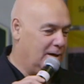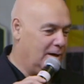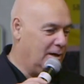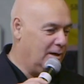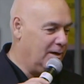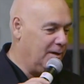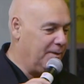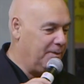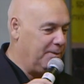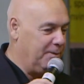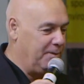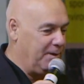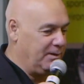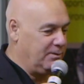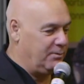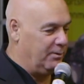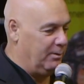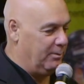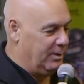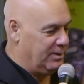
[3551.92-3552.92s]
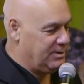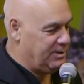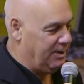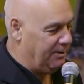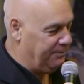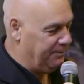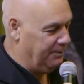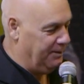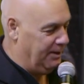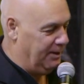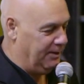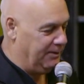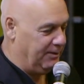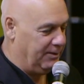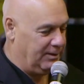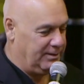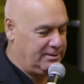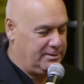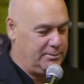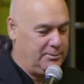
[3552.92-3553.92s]
Thanks very much, Stephane.
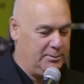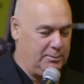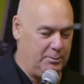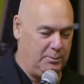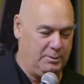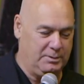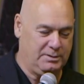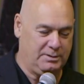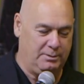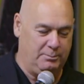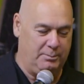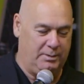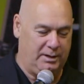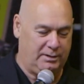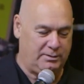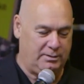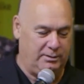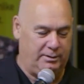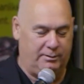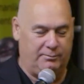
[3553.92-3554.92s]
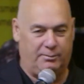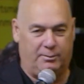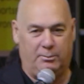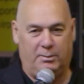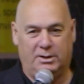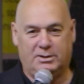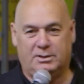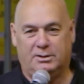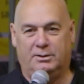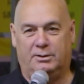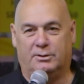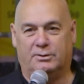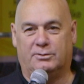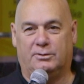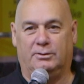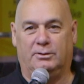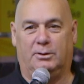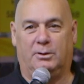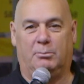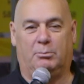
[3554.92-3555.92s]
That was some excellent information there, and
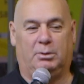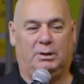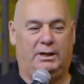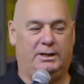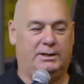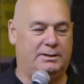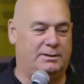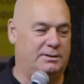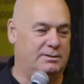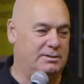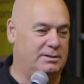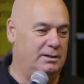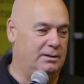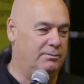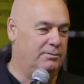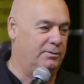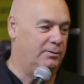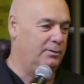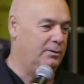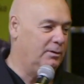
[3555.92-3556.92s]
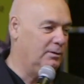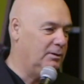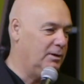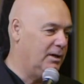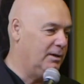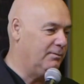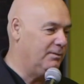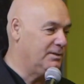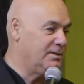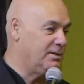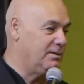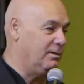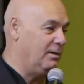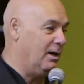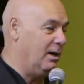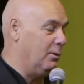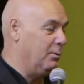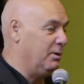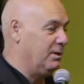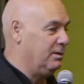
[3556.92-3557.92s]
certainly planted the seed for a lot of us to
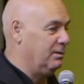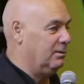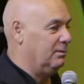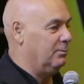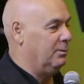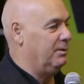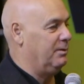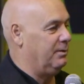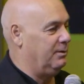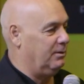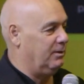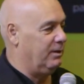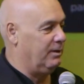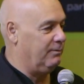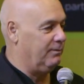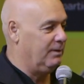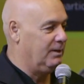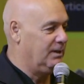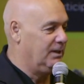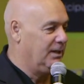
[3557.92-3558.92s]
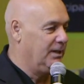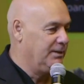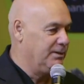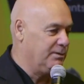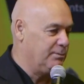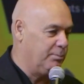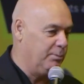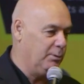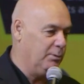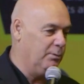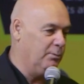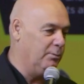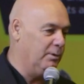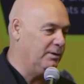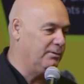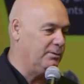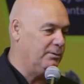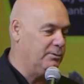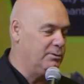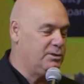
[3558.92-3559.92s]
how we deal with a lot of dispute
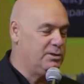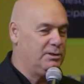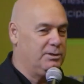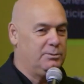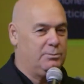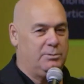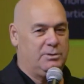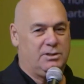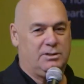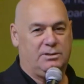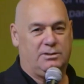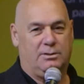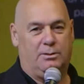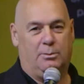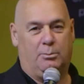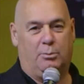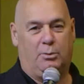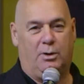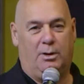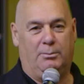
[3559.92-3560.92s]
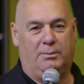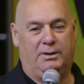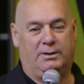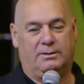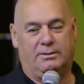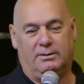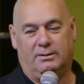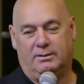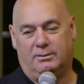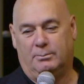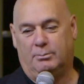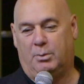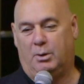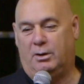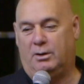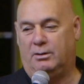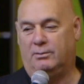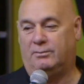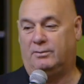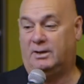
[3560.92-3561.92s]
resolutions, which is a prominent
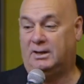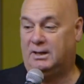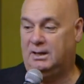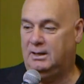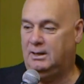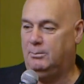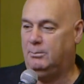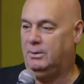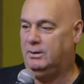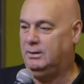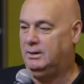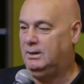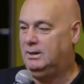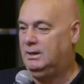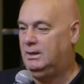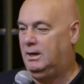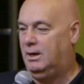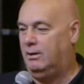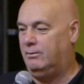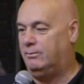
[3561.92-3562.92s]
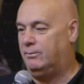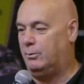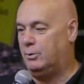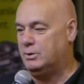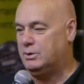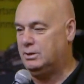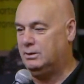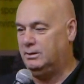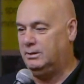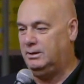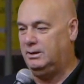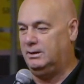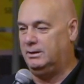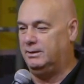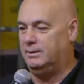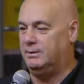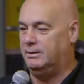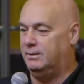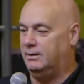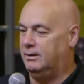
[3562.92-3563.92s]
part of our game, unfortunately.
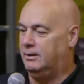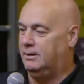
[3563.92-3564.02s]
And